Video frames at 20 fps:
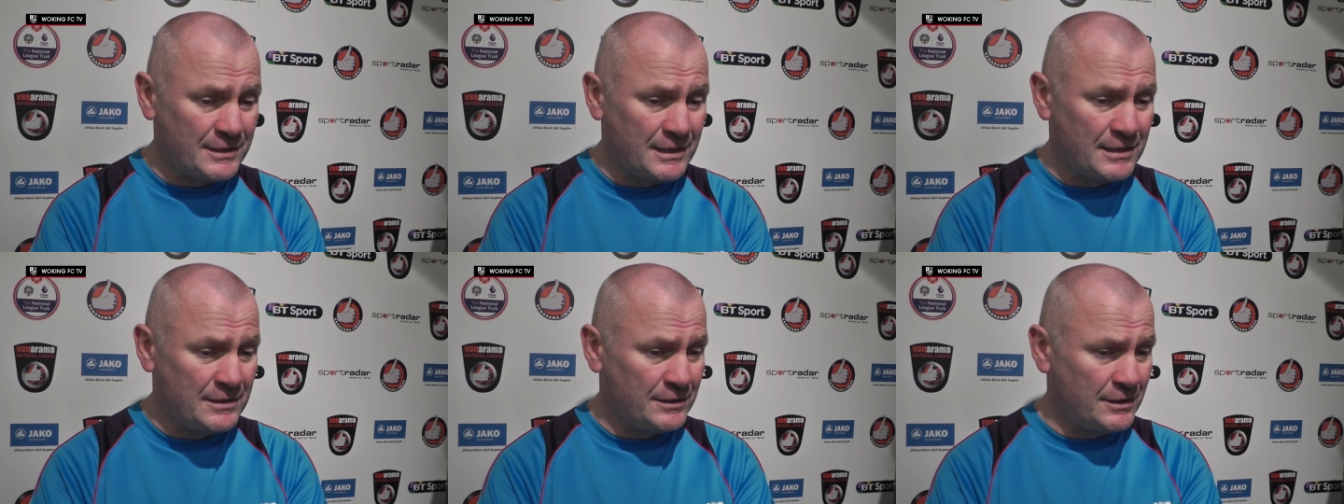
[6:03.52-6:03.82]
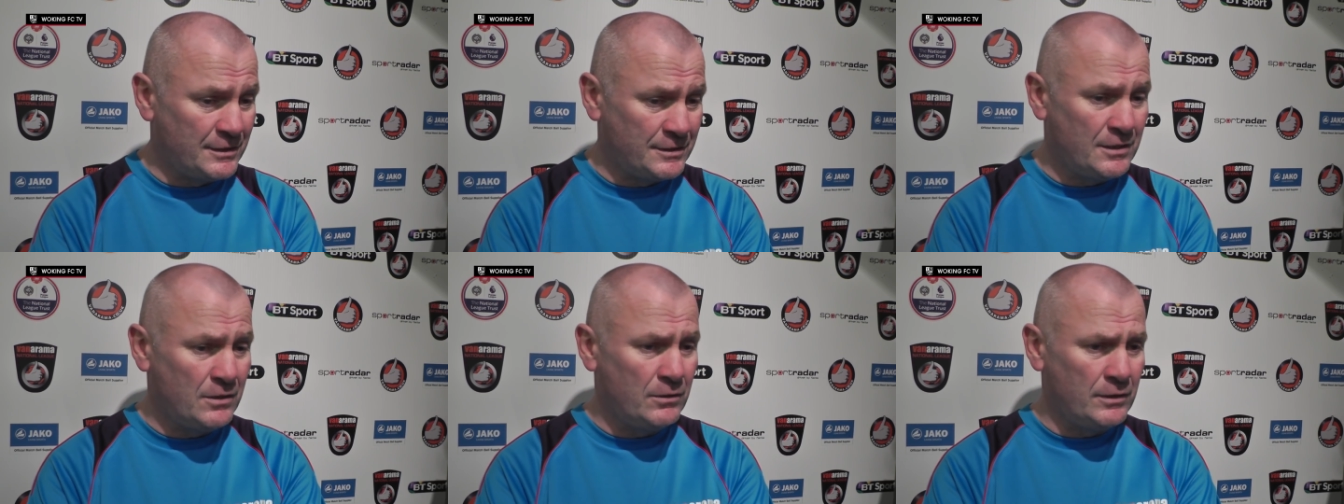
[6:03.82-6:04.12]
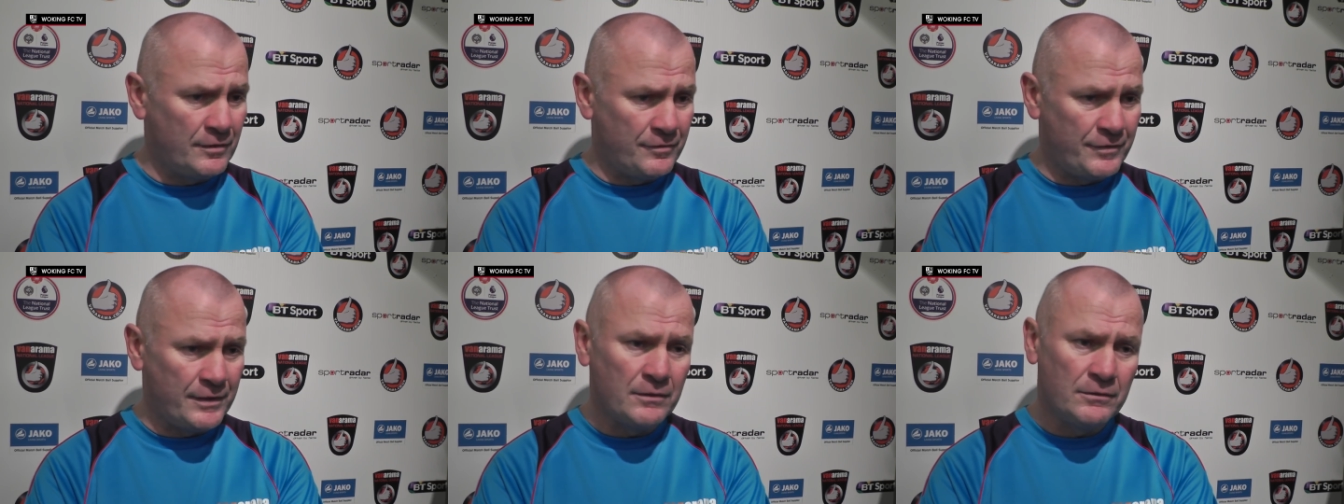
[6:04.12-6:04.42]
the season, you do.
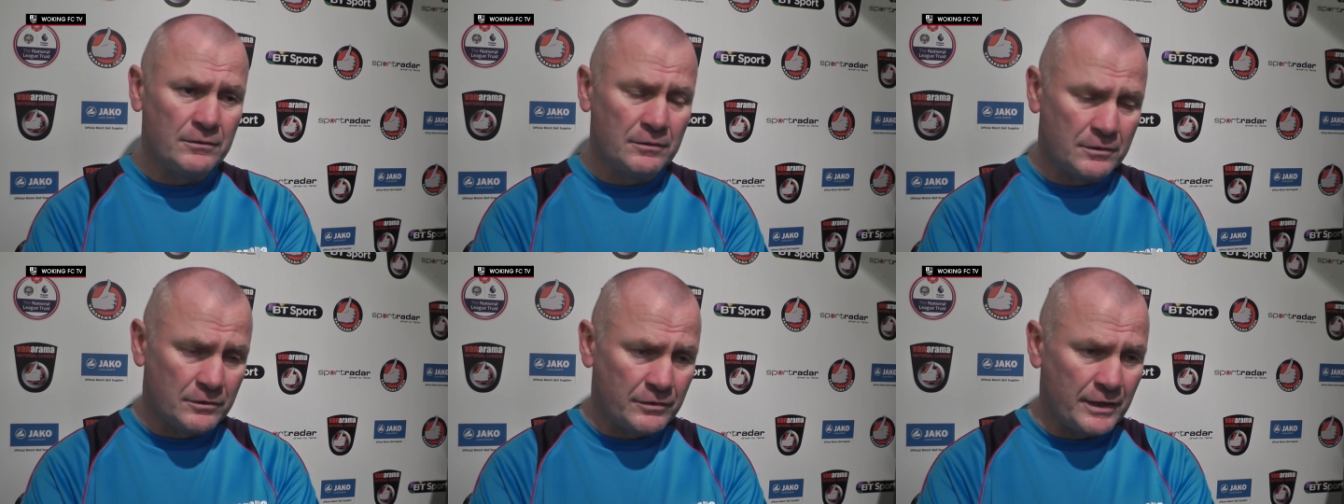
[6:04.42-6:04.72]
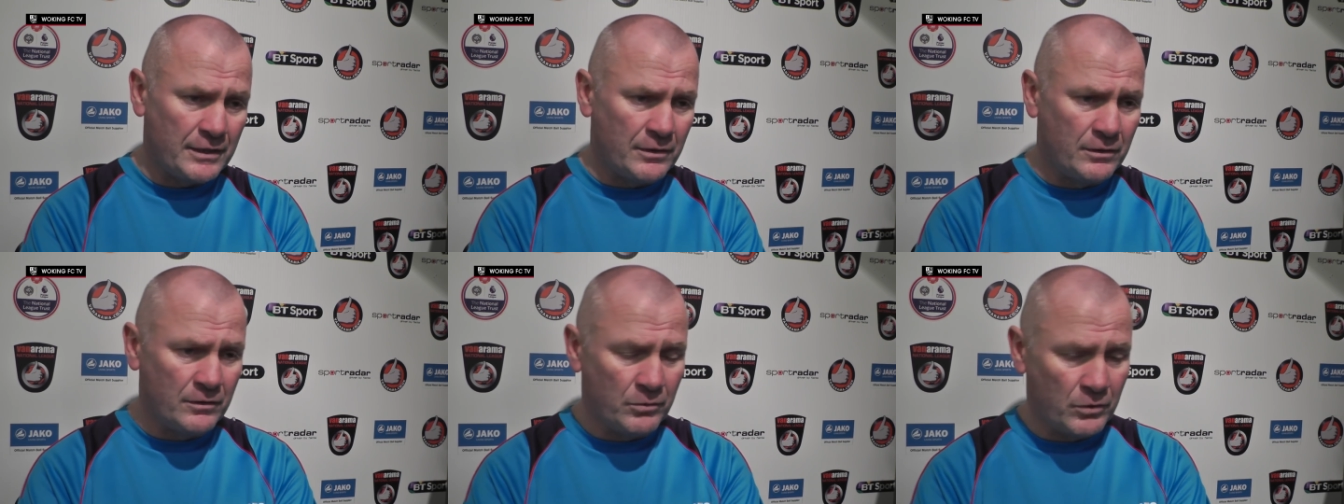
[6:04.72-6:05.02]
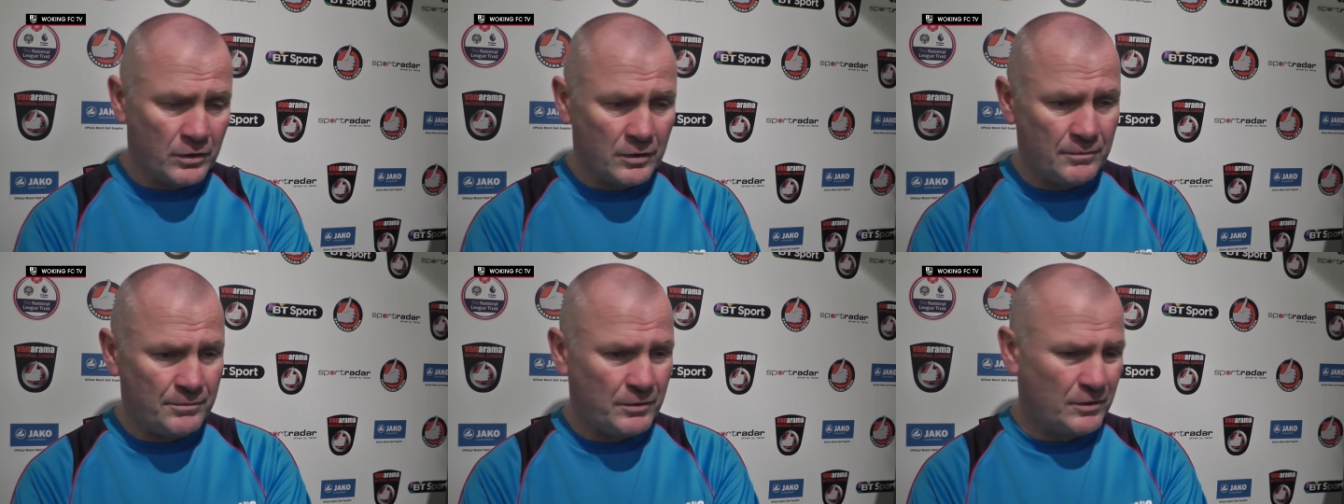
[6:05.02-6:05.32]
You think, oh, Craig,
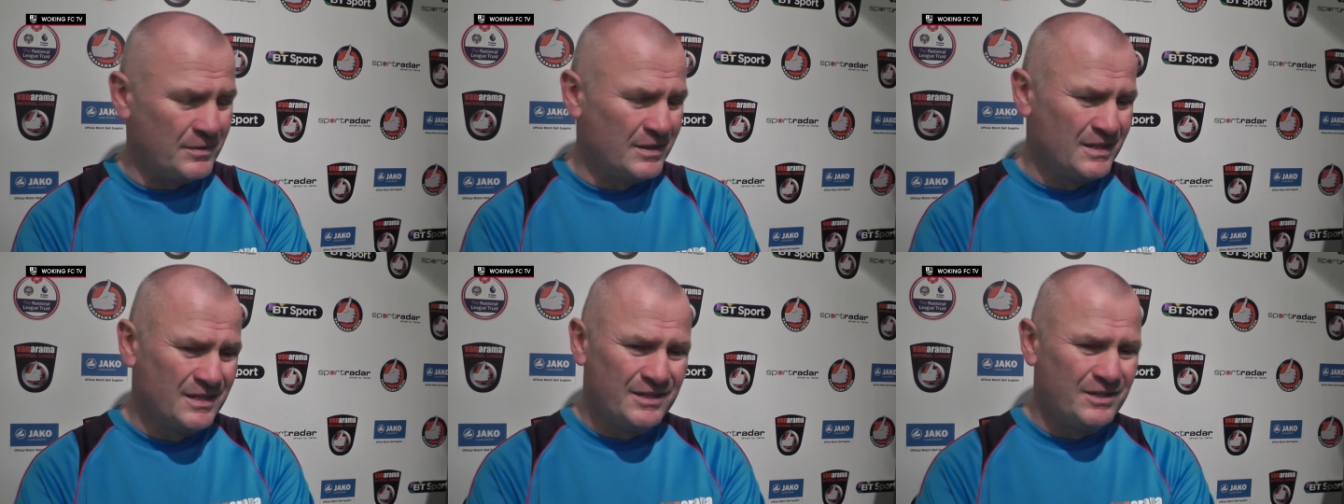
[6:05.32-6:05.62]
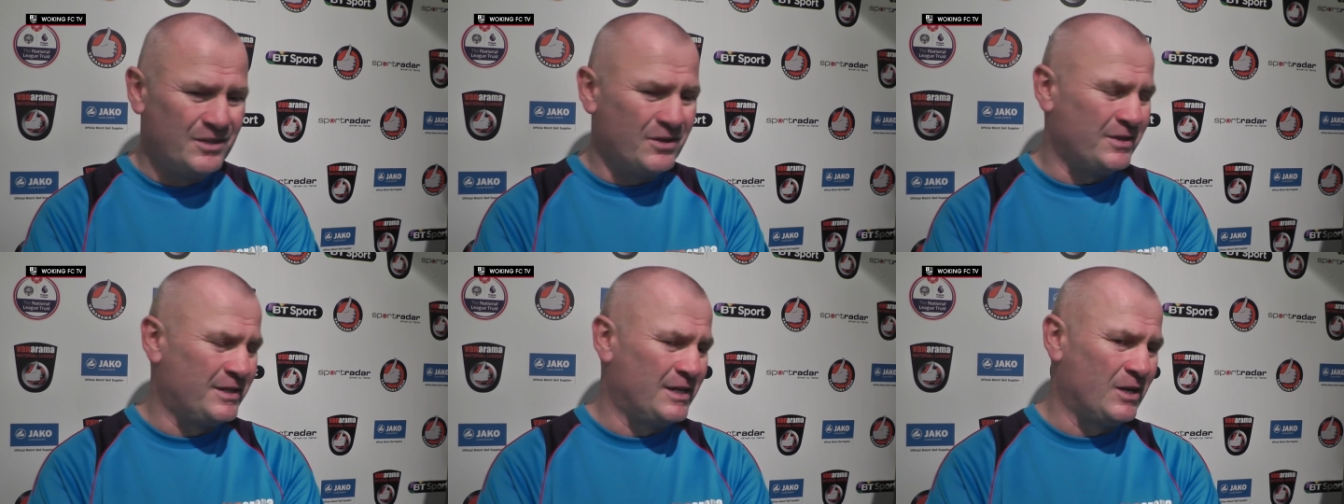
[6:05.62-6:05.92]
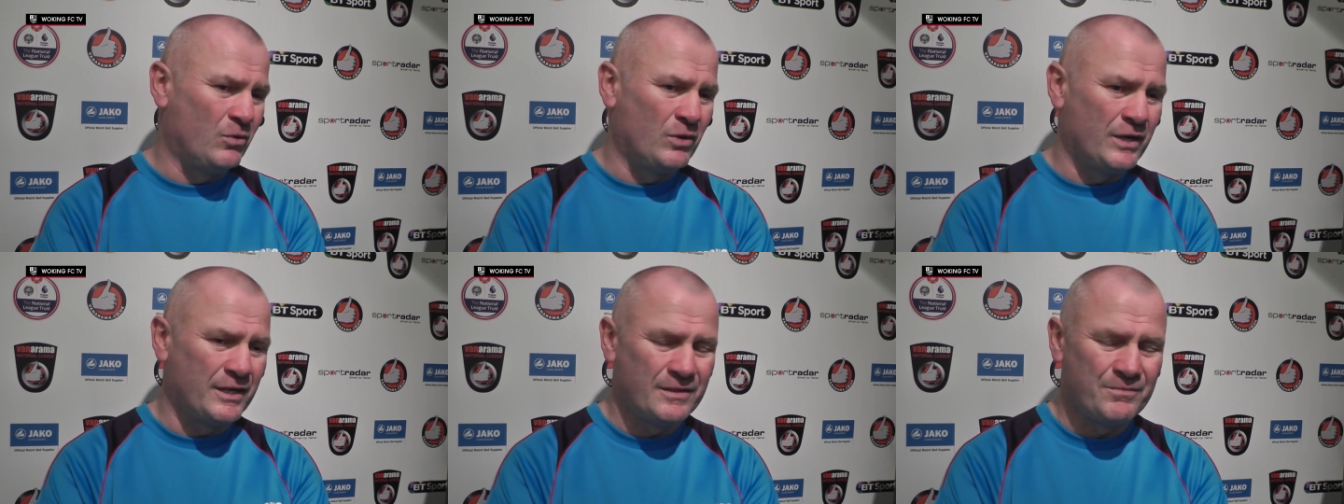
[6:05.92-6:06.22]
what? But not
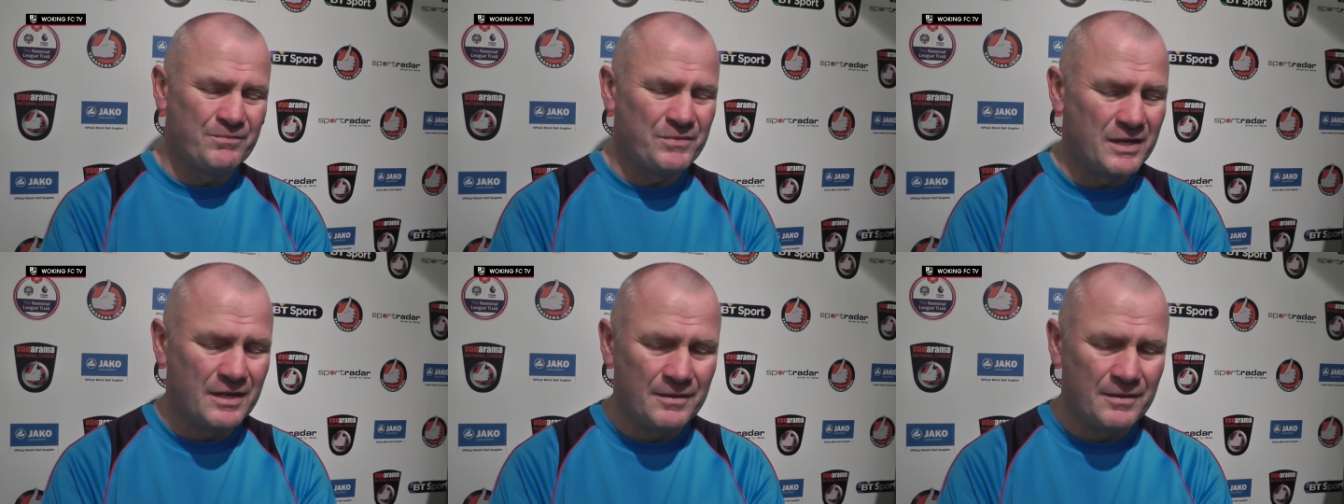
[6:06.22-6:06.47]
now, like.